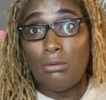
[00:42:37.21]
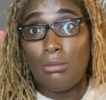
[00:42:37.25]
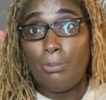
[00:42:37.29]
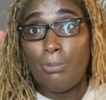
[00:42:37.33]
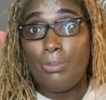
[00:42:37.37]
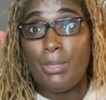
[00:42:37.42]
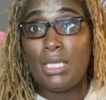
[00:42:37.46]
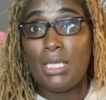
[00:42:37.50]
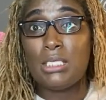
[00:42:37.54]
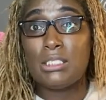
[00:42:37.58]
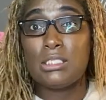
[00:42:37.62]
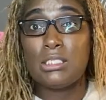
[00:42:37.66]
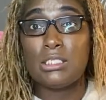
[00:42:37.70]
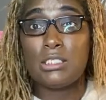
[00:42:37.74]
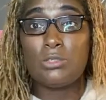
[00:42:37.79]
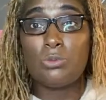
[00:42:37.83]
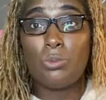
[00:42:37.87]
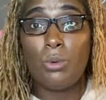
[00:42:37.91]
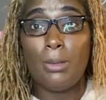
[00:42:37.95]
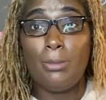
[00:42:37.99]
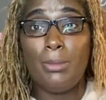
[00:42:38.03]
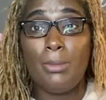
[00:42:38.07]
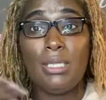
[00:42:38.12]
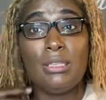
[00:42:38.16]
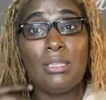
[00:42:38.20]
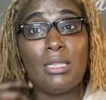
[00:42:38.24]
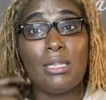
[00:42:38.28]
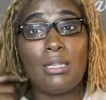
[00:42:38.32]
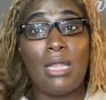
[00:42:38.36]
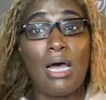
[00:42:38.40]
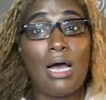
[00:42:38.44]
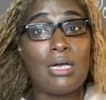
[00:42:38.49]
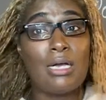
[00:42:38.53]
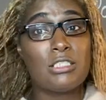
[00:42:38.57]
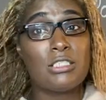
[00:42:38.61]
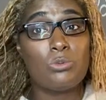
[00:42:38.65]
because the swimming, the
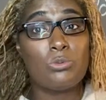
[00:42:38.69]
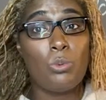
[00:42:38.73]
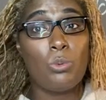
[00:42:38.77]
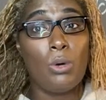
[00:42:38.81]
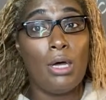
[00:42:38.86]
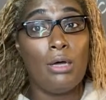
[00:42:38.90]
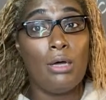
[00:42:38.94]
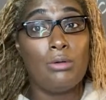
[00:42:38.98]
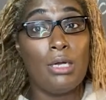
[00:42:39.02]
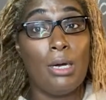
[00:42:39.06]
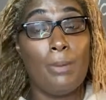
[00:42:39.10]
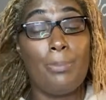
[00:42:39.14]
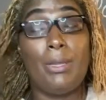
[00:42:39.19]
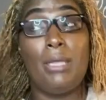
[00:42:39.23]
locks swelled up,